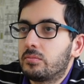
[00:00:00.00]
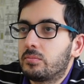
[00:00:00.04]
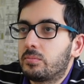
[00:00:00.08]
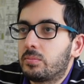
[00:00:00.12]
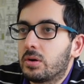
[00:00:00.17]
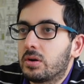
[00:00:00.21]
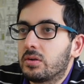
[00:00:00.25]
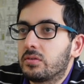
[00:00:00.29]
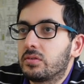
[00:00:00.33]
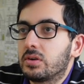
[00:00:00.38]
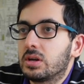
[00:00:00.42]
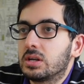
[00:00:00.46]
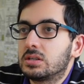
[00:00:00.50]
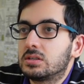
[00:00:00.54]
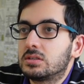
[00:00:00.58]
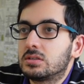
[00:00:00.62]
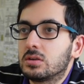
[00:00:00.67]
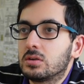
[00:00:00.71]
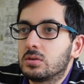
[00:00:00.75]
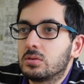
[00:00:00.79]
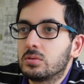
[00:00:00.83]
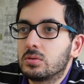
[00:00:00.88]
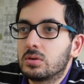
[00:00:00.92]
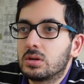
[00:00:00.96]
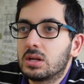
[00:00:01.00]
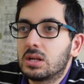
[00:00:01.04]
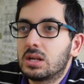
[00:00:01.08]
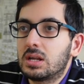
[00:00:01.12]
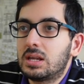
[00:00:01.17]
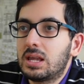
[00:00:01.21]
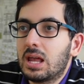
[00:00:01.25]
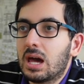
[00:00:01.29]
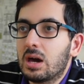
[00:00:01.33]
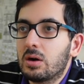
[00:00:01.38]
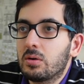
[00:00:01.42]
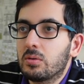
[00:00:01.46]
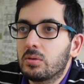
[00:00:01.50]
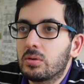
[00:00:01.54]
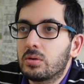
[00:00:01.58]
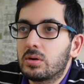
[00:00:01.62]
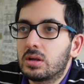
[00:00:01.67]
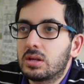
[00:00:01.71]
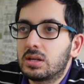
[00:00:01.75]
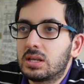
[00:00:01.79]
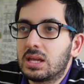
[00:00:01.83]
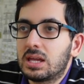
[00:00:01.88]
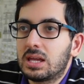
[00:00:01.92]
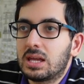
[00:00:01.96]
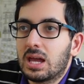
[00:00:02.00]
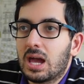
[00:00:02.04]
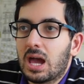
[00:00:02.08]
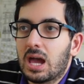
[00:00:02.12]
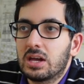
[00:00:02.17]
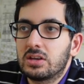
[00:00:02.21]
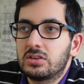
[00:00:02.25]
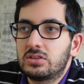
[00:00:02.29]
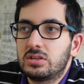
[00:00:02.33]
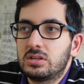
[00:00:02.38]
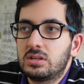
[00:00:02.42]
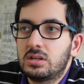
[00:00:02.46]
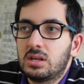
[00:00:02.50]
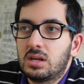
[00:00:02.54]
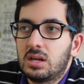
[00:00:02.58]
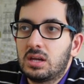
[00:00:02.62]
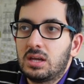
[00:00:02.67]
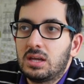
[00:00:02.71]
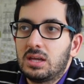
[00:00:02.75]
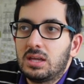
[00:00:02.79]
Perfect. So now the action.